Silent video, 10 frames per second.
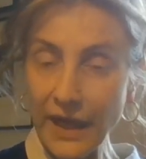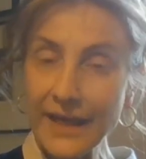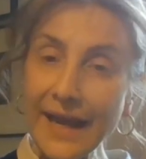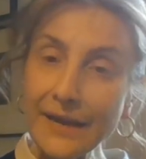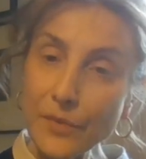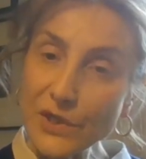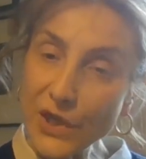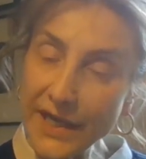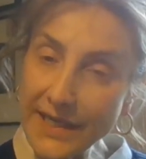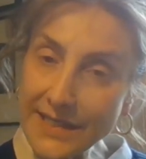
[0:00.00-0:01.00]
again,
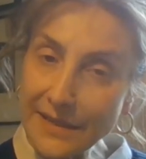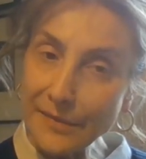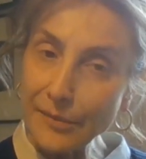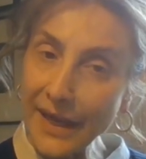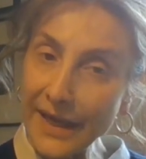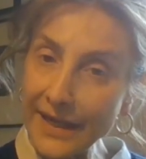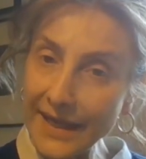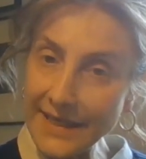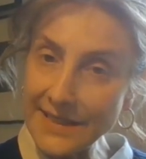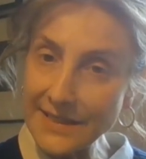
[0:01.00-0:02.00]
which he didn't make,
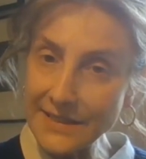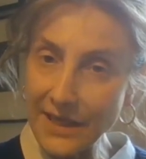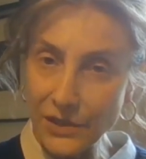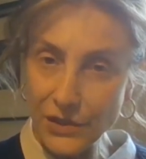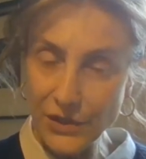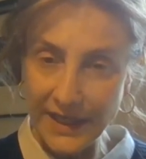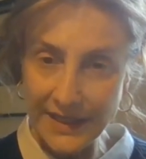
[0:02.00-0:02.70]
he didn't touch,